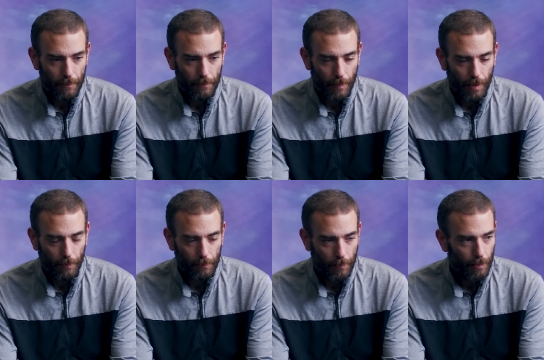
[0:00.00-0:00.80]

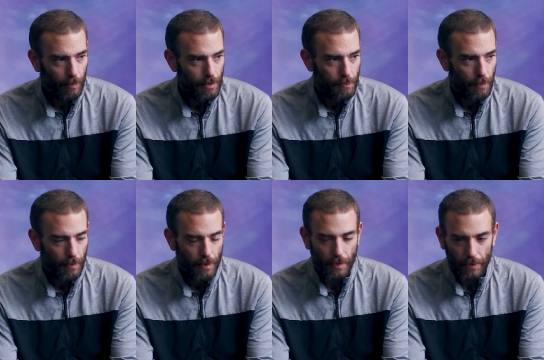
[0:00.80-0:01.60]
marijuana has been one
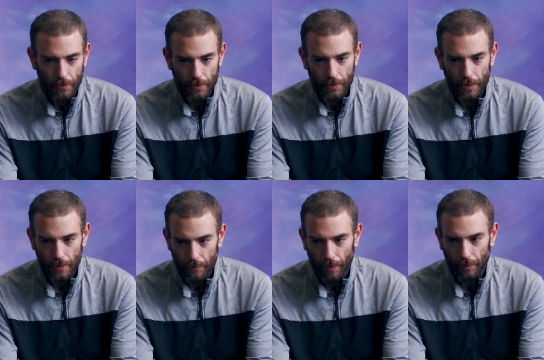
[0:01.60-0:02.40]
of the things that's
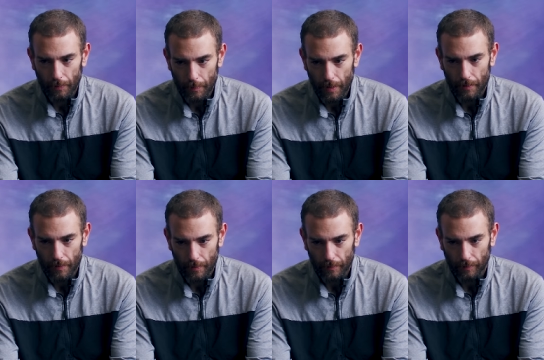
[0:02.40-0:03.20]
uh, followed me
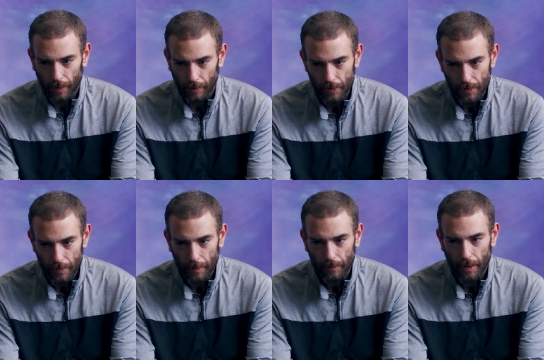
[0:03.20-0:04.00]
the longest
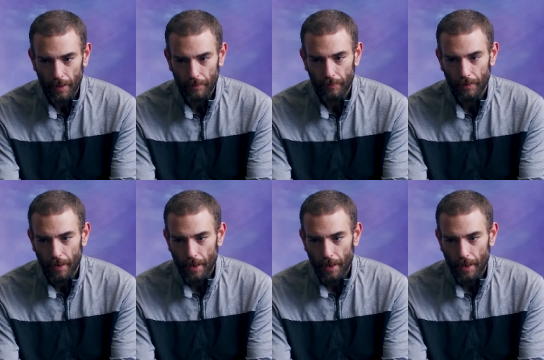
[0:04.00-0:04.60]
in my life.